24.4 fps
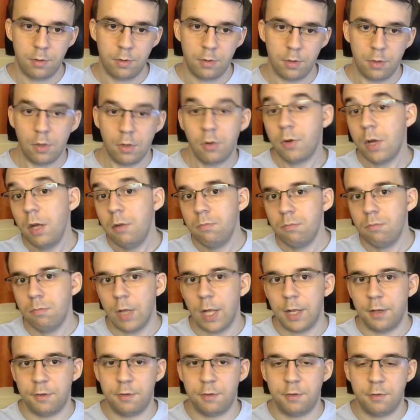Okay,
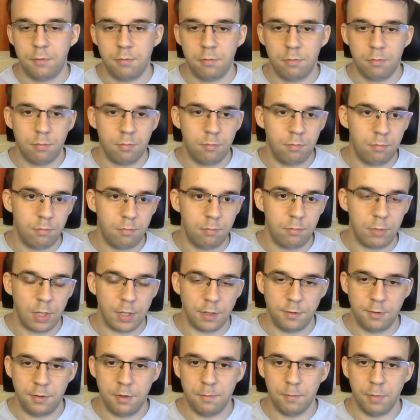that's
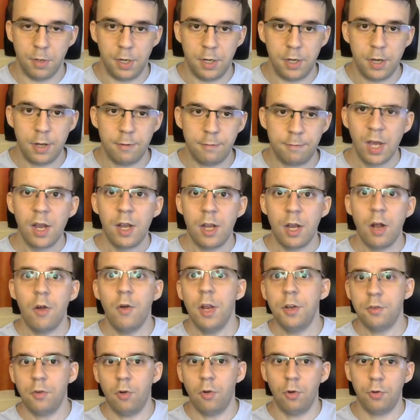that's simple enough. Now
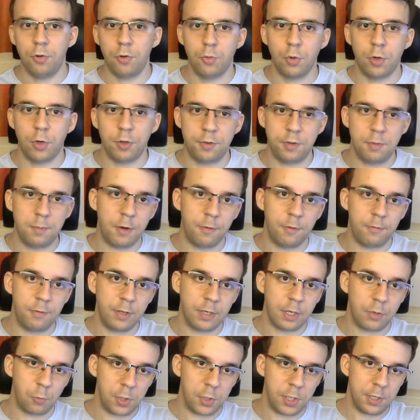let's also do a similar thing
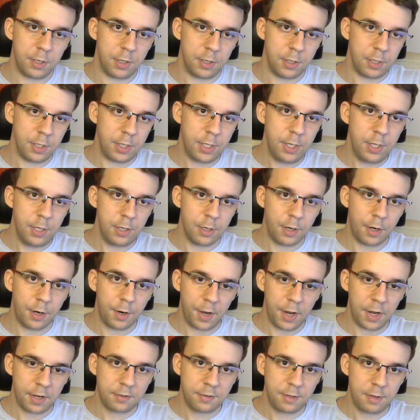that we did in here,
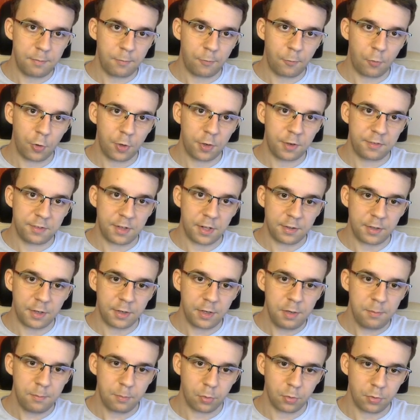except for the
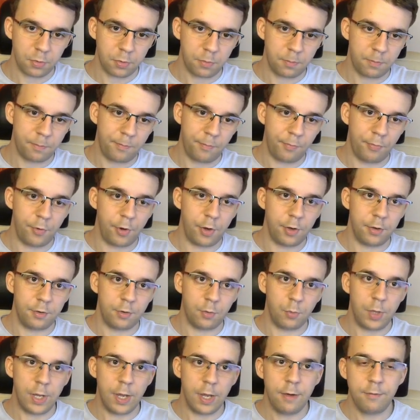standard input. All right, so
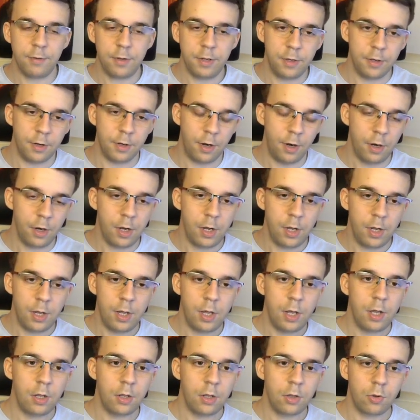we have here
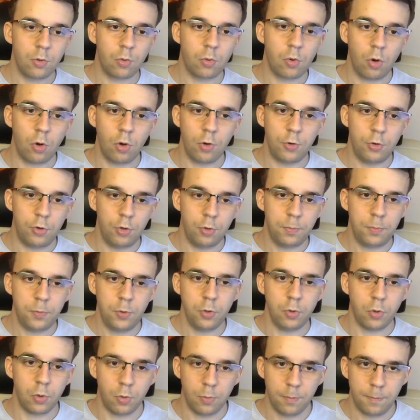to call
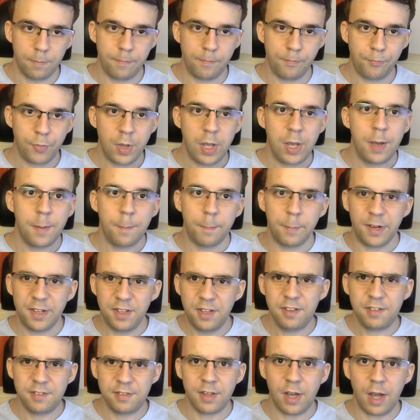dup2, but
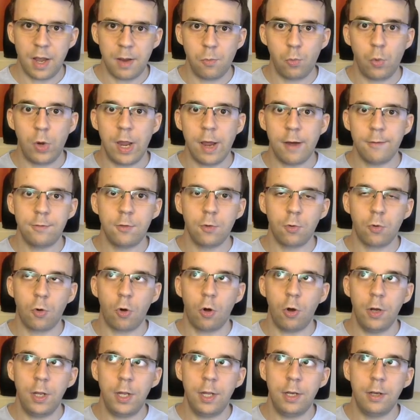this time we have to
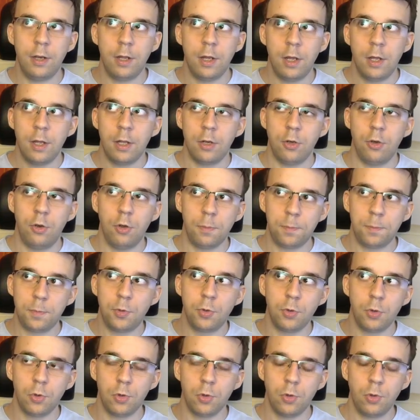call in dup2
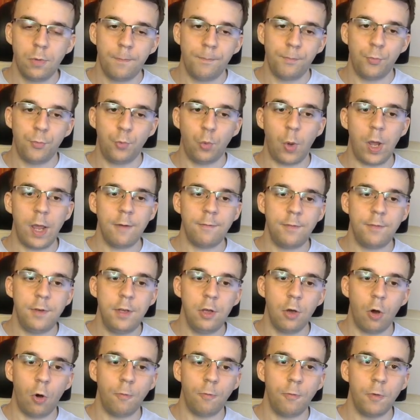to fd
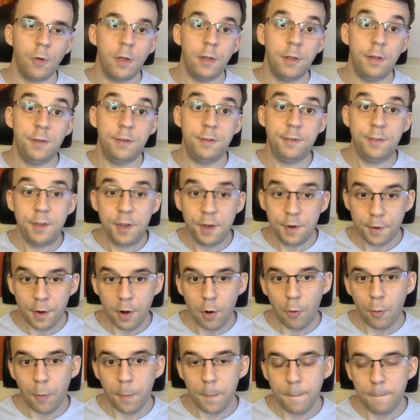of
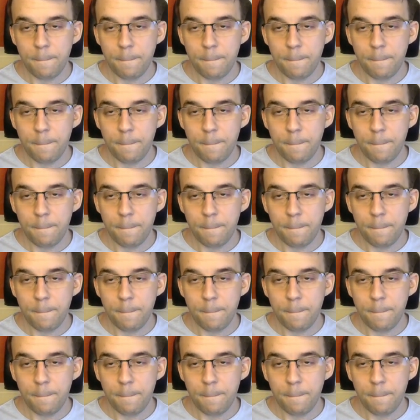0,